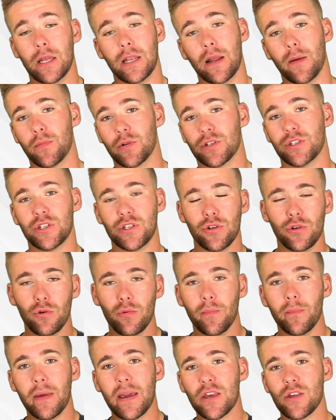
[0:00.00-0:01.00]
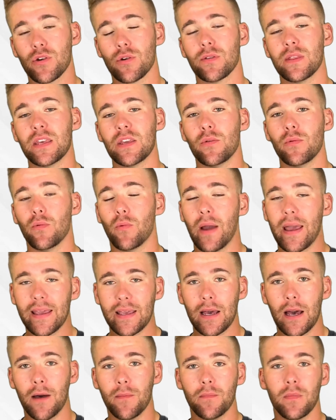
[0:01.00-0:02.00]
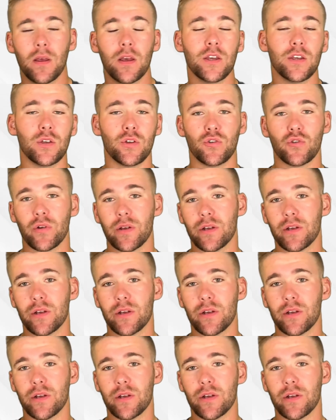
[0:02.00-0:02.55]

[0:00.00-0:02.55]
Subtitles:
Number 2, make sure that you wake up, you treat